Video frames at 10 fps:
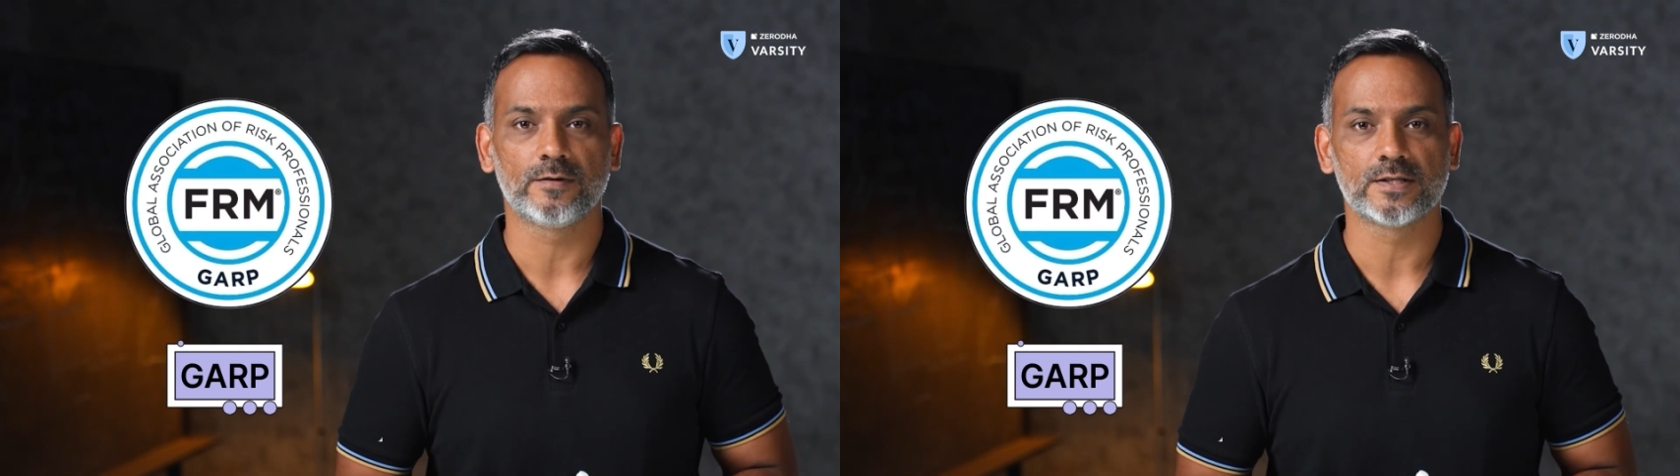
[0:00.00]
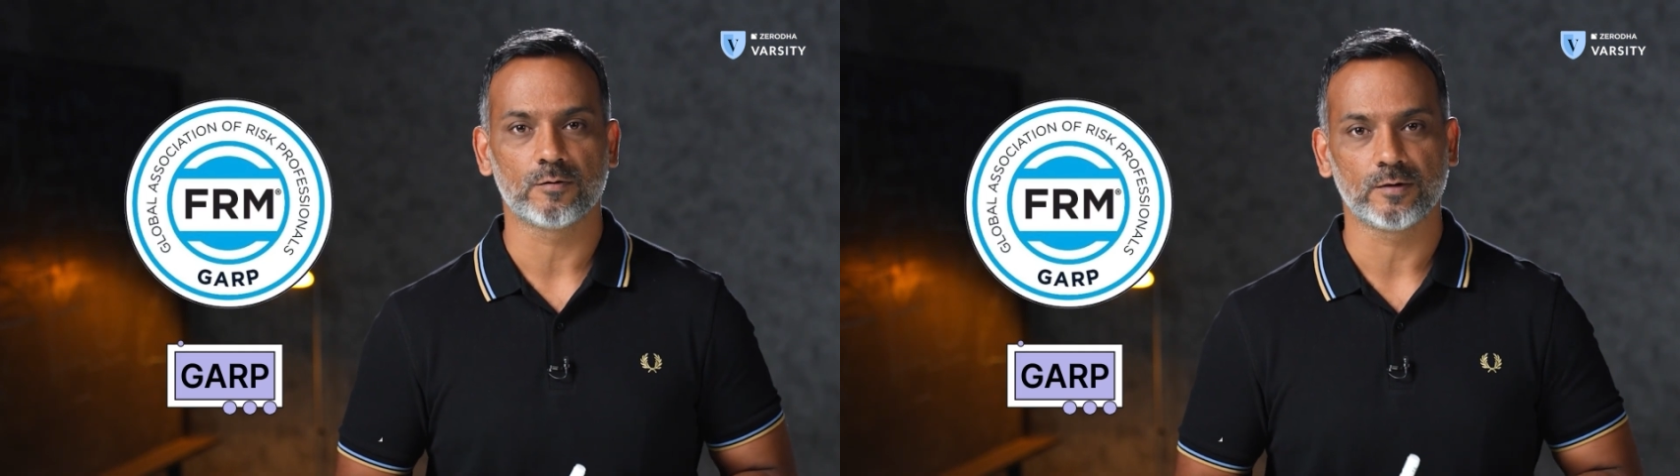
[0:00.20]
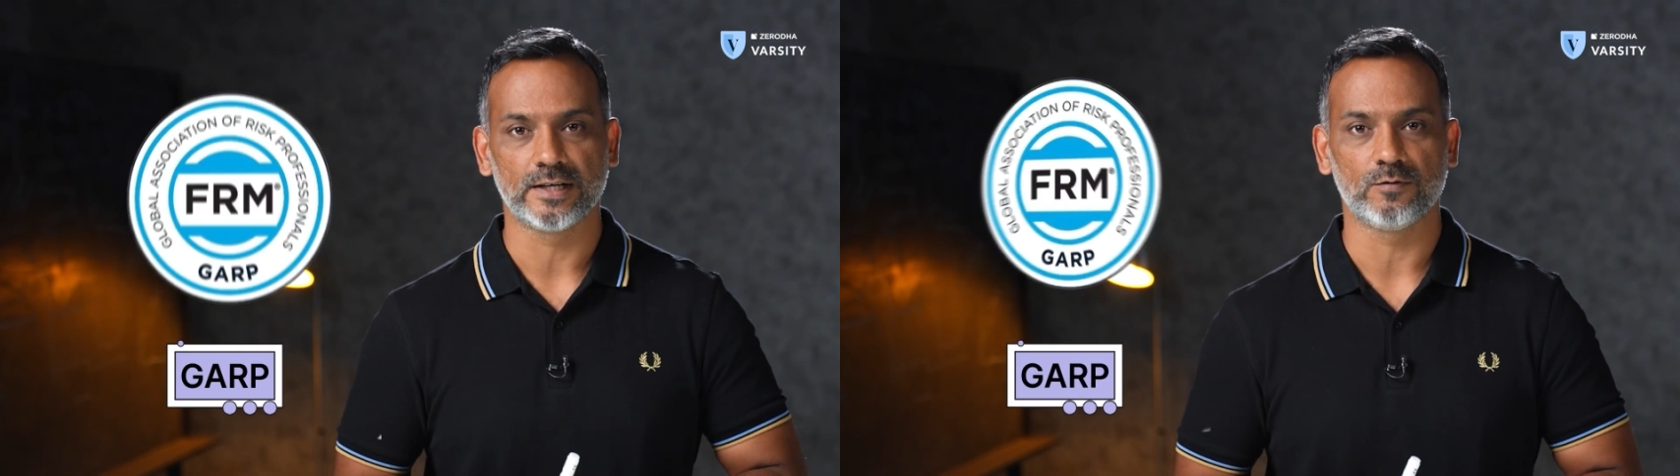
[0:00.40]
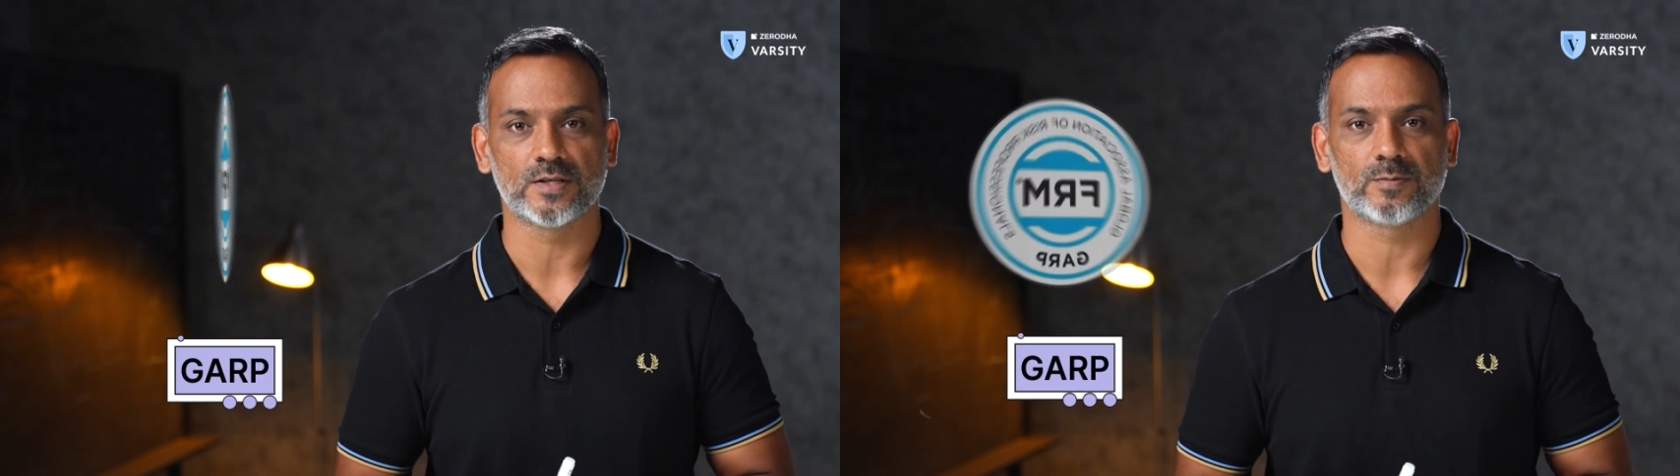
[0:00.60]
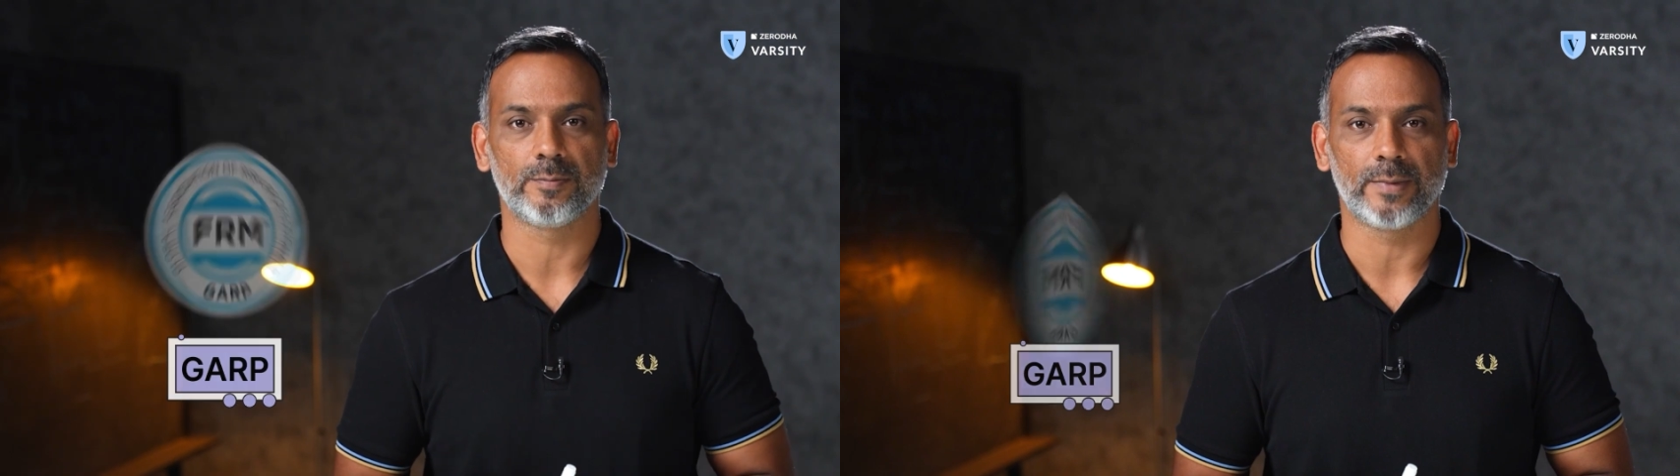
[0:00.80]
office of an
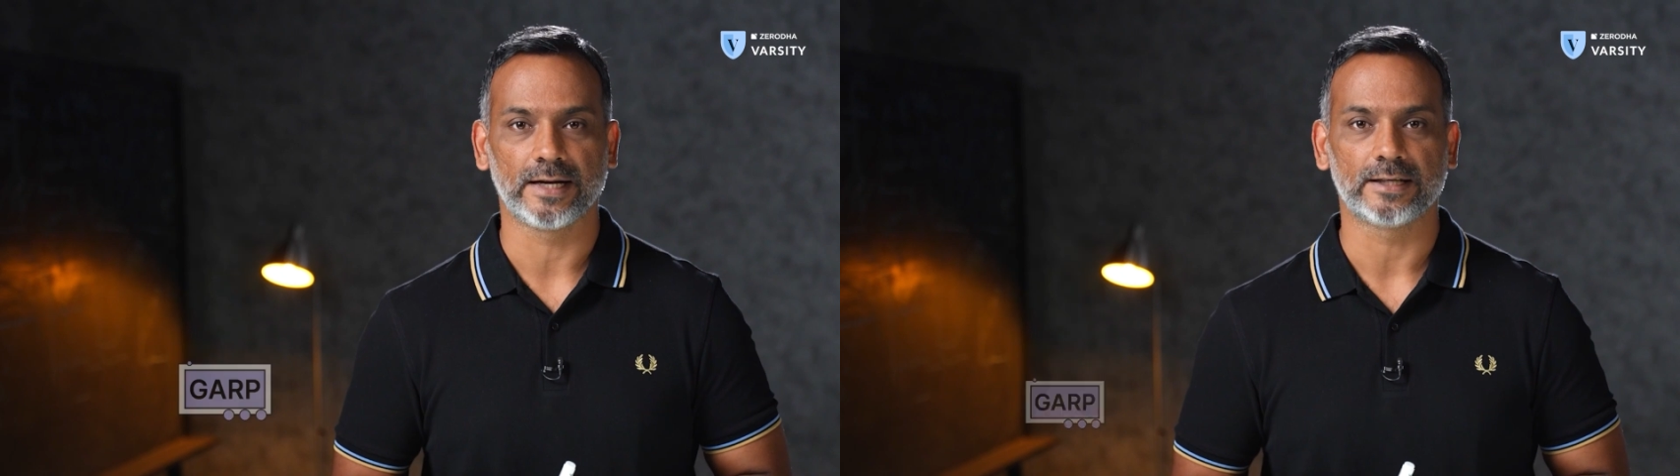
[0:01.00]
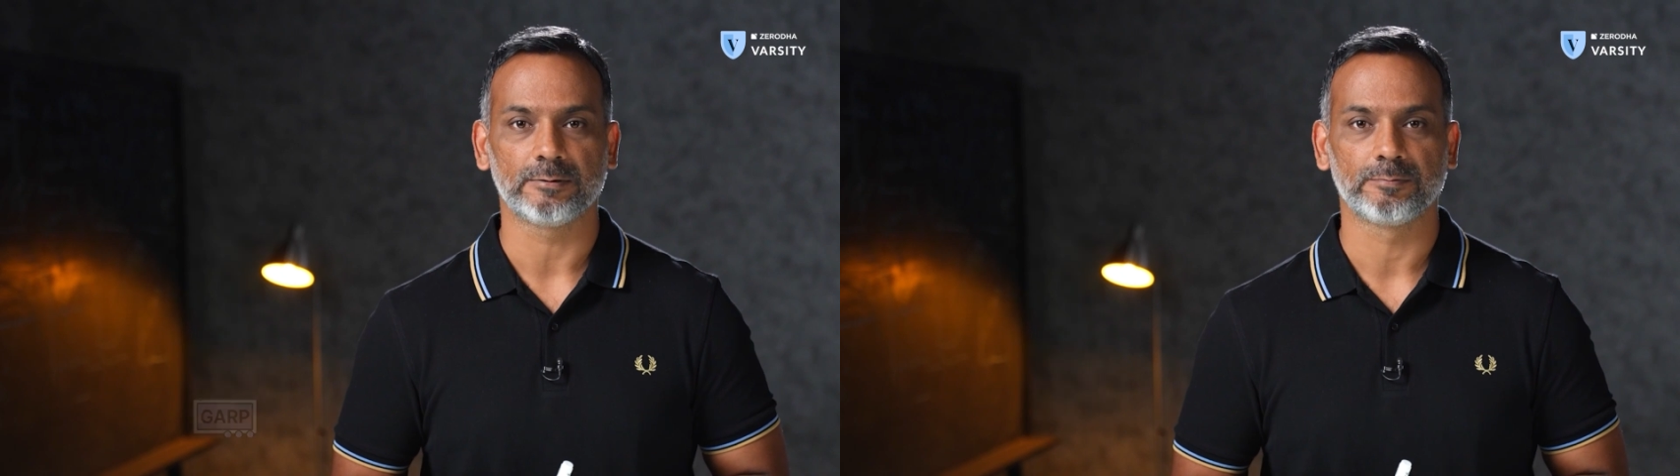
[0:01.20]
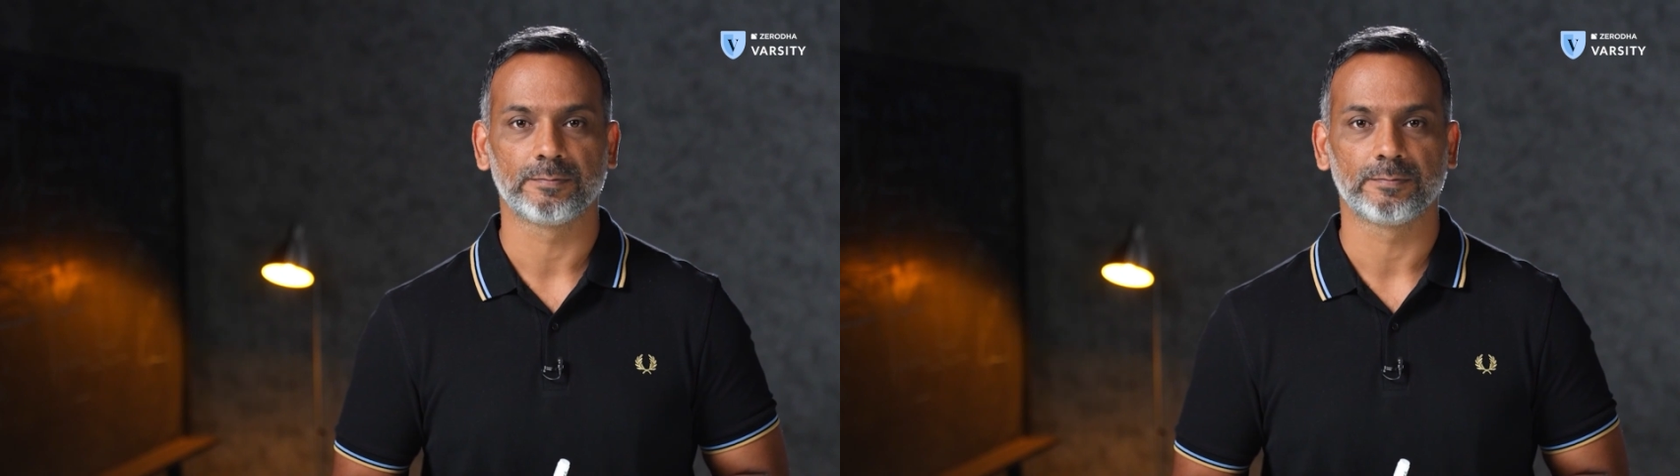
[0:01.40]
investment bank.